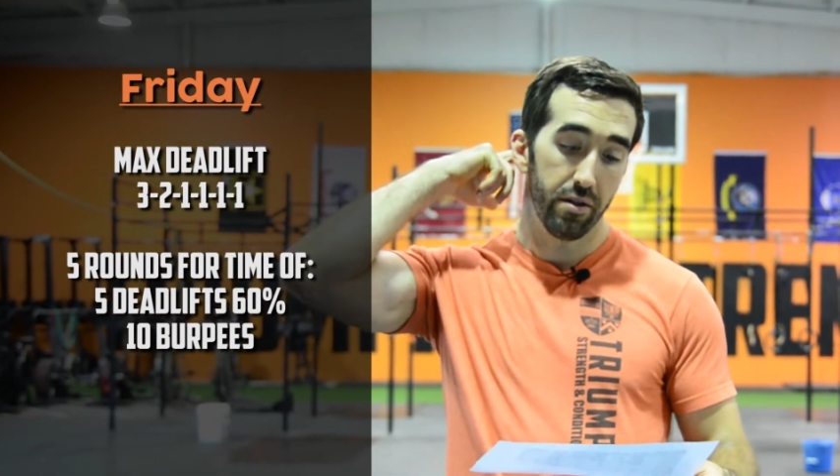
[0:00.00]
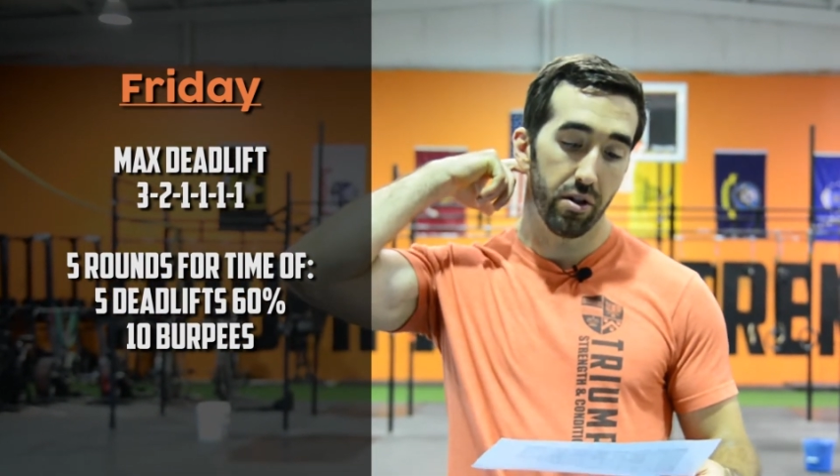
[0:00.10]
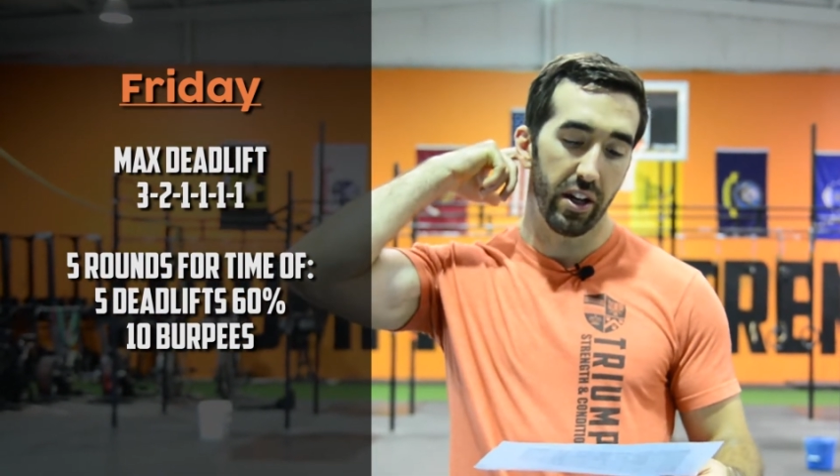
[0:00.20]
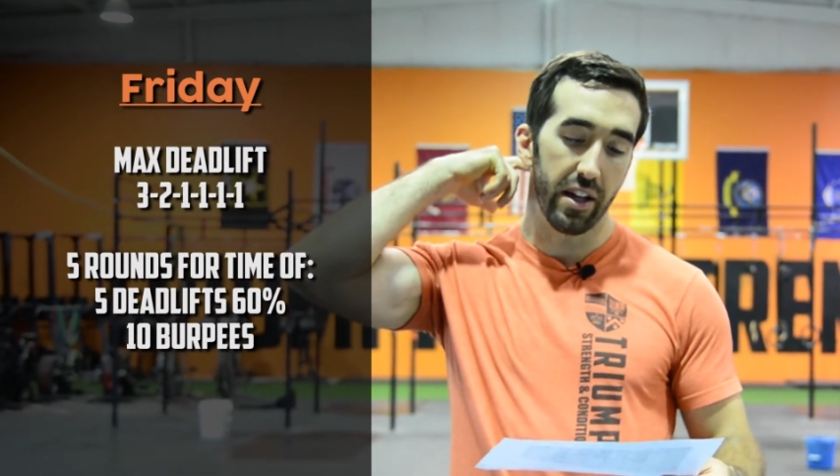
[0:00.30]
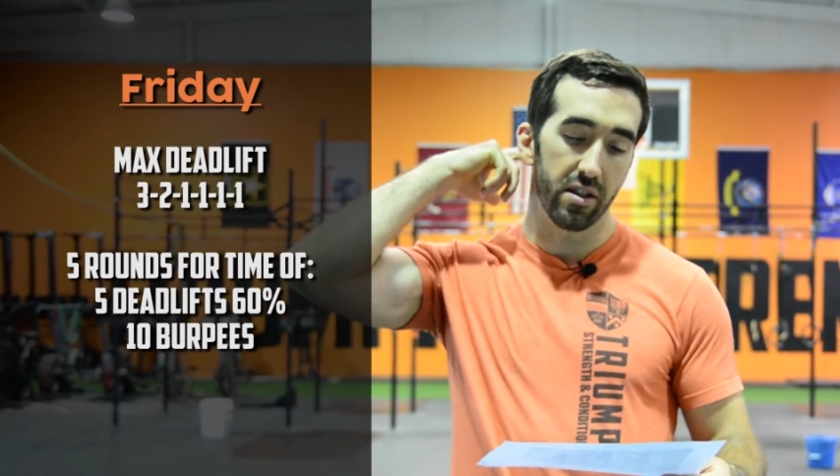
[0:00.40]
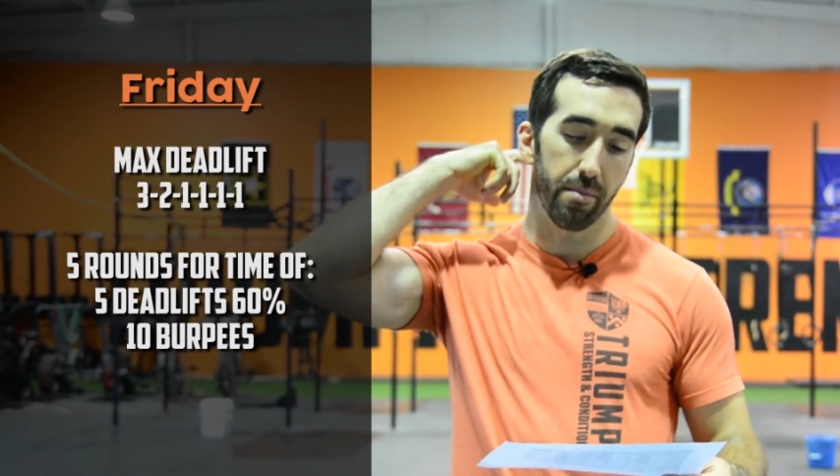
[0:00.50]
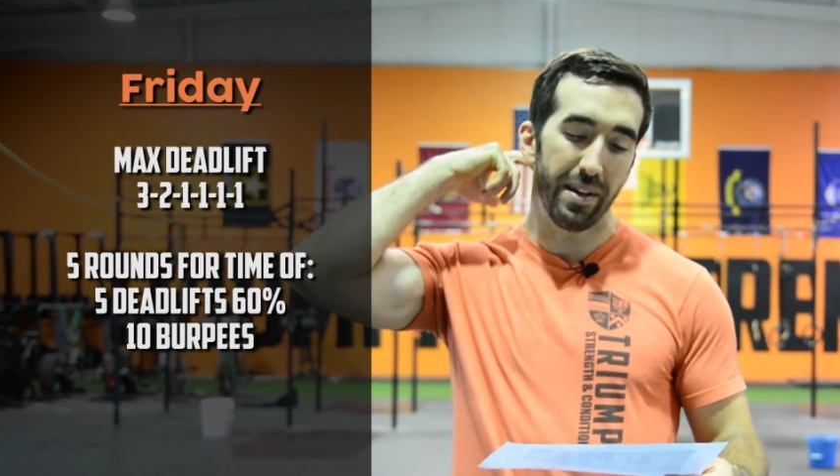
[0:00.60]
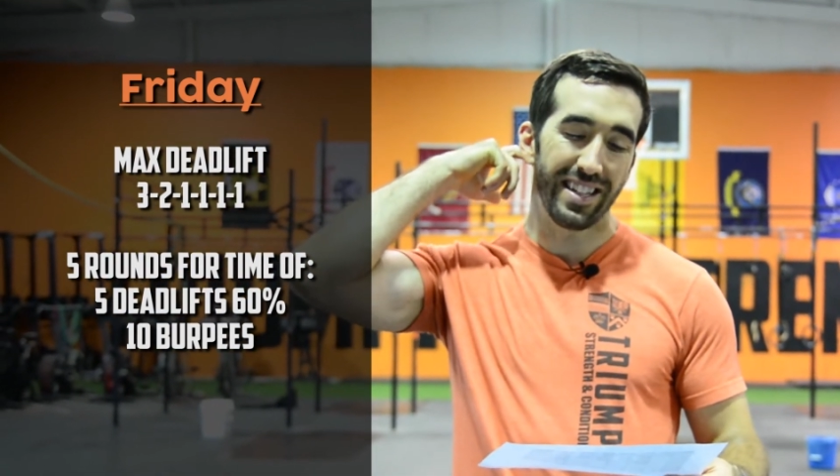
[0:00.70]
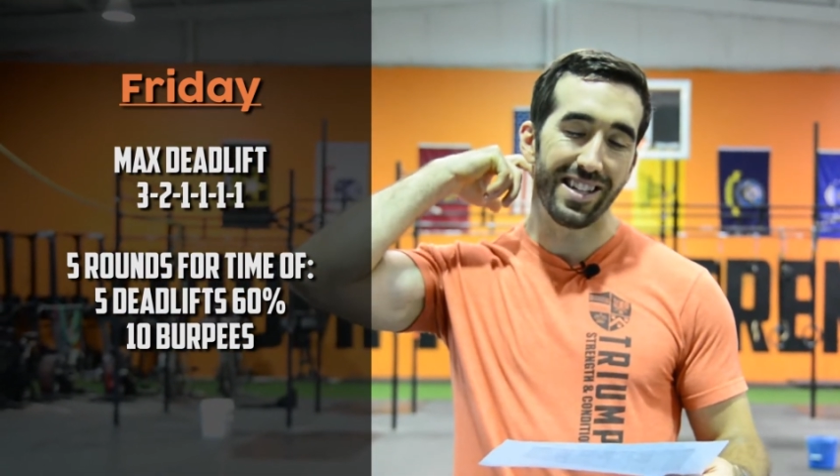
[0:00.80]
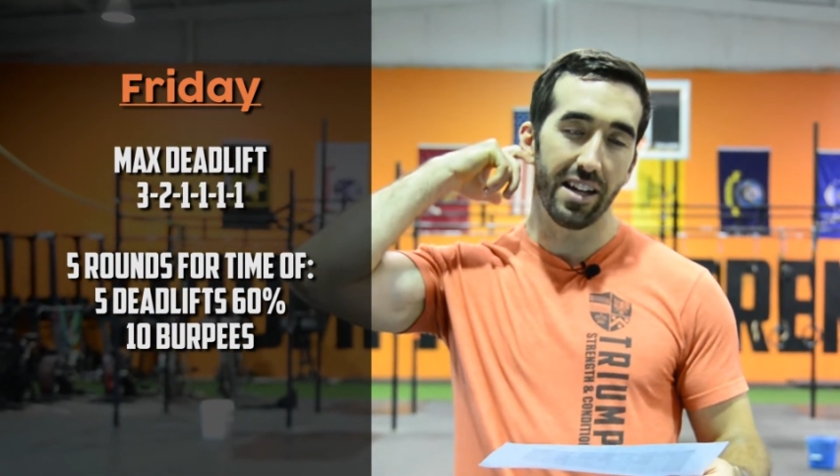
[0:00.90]
So again, it's the
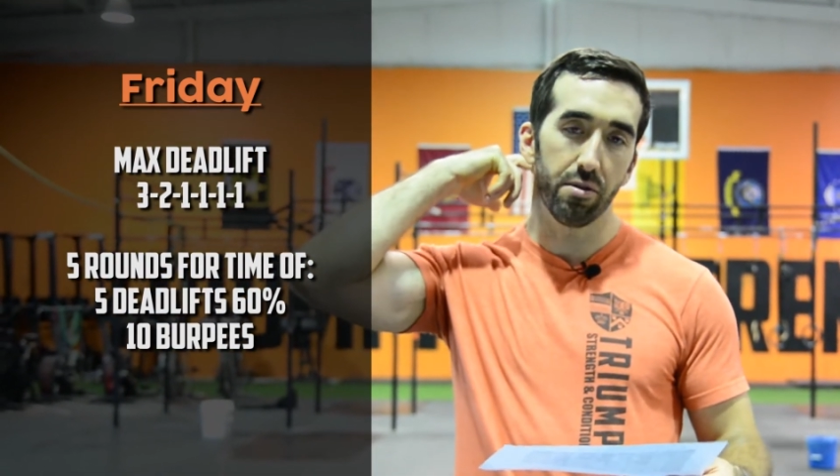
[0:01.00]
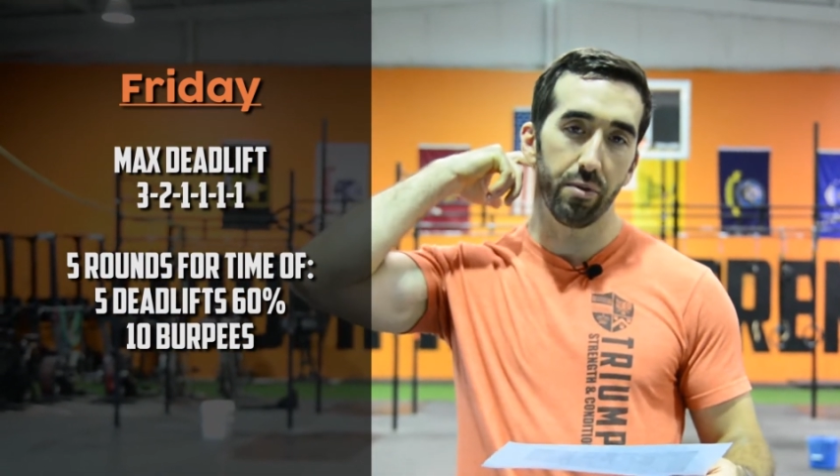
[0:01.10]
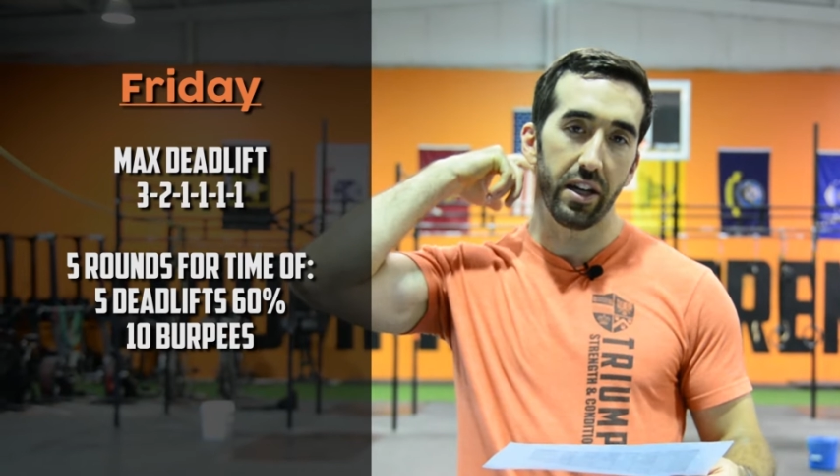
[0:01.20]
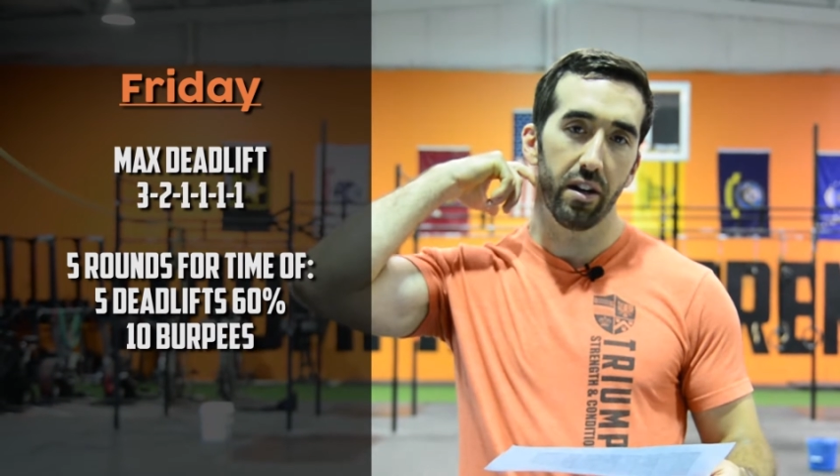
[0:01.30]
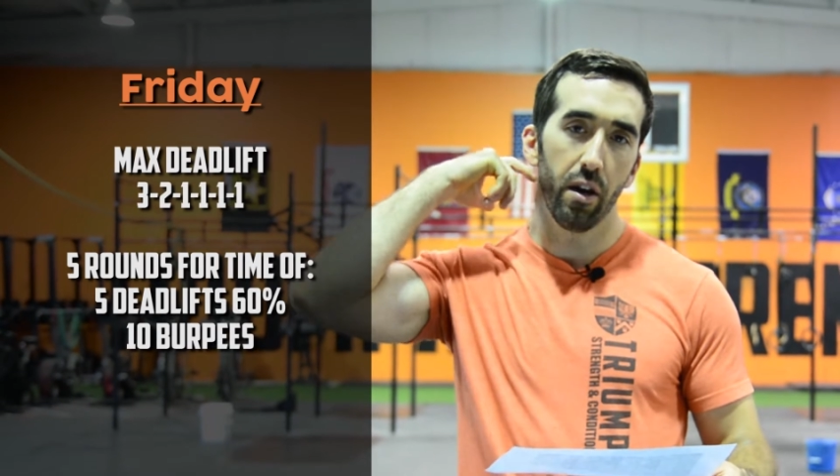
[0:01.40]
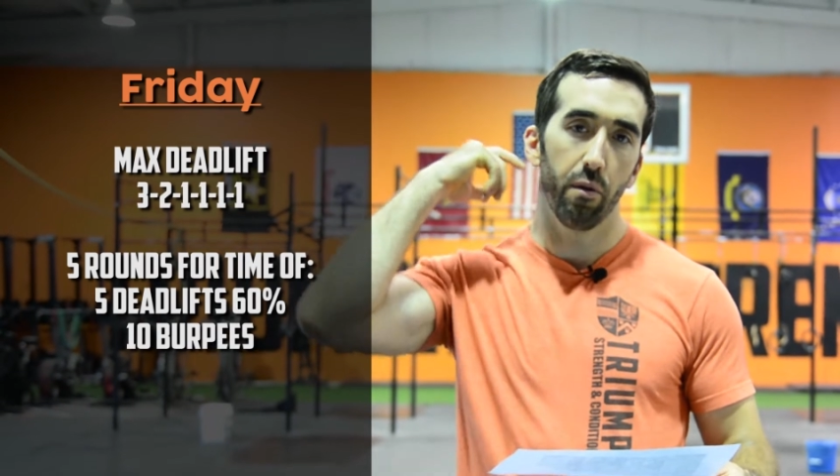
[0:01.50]
big test week.